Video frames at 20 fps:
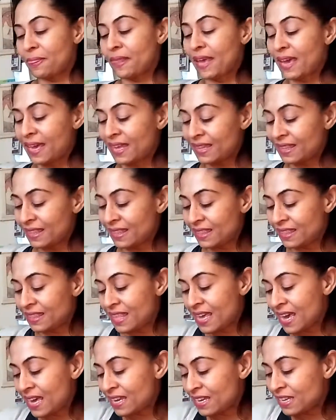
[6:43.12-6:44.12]
And
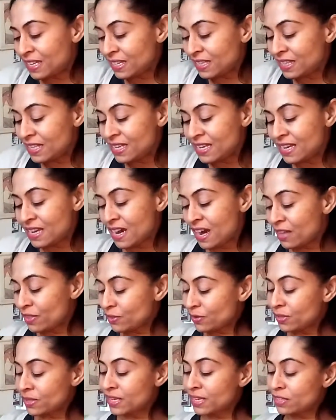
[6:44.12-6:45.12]
then the
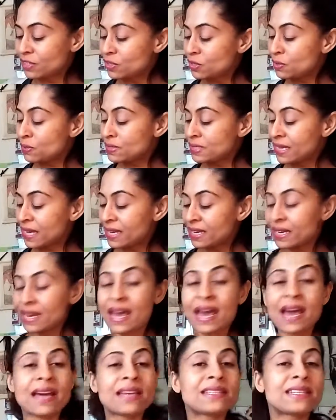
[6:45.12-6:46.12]
other thing too is that it
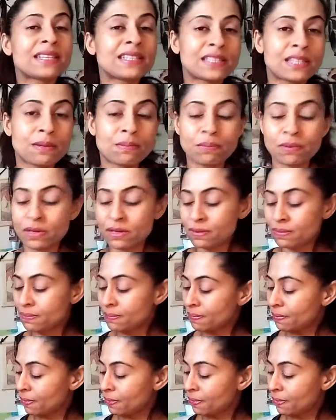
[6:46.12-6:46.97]
has a zipper,